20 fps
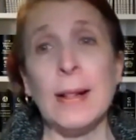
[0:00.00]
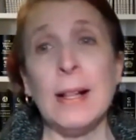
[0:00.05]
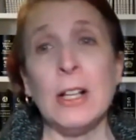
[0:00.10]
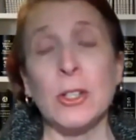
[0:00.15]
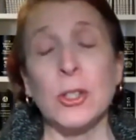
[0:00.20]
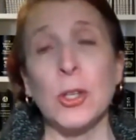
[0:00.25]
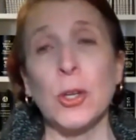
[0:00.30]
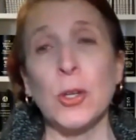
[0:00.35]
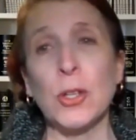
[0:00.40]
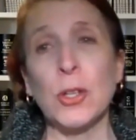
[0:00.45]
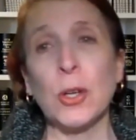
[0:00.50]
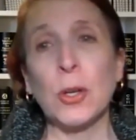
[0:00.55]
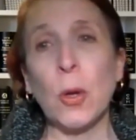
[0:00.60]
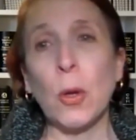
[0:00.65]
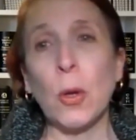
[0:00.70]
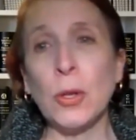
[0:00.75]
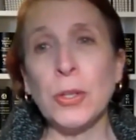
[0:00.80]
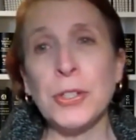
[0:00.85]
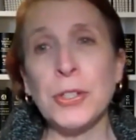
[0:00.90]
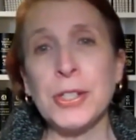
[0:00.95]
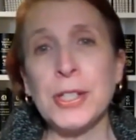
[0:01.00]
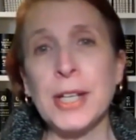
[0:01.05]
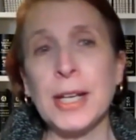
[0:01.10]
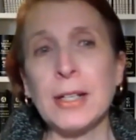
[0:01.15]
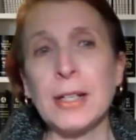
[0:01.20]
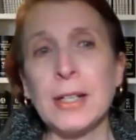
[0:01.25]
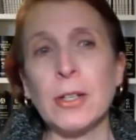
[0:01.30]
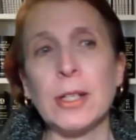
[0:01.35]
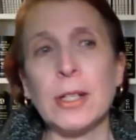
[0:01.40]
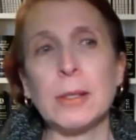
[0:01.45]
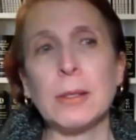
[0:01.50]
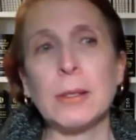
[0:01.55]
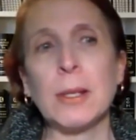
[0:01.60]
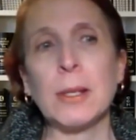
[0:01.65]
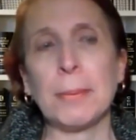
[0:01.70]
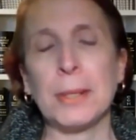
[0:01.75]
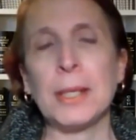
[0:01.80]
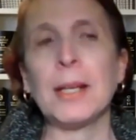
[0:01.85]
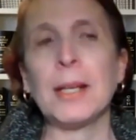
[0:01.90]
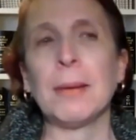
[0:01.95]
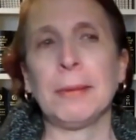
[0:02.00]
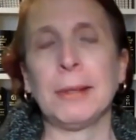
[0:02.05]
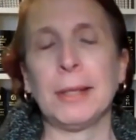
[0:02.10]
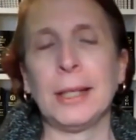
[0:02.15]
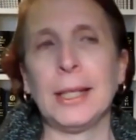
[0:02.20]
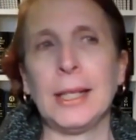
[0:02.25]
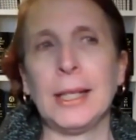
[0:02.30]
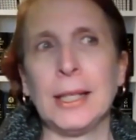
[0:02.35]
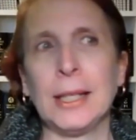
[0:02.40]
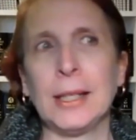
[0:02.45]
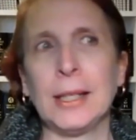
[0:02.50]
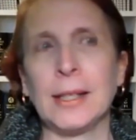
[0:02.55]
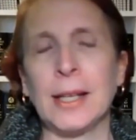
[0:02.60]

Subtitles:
So the gold standard is the PMHE.